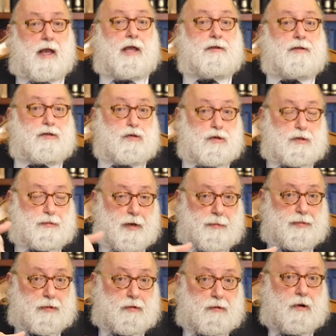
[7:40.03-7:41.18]
And the Jewish
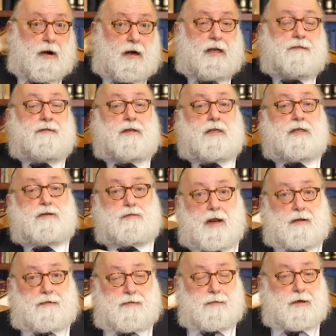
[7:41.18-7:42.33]
people who are given the
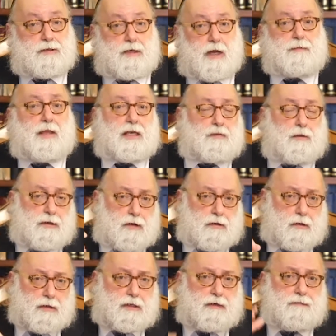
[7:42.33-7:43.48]
strength from Hashem, that's why they're
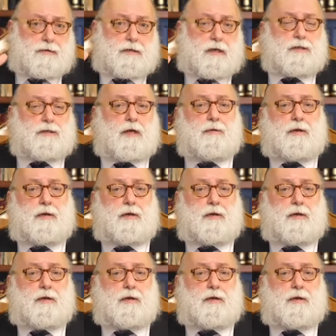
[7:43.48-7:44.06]
called Tzivus Hashem.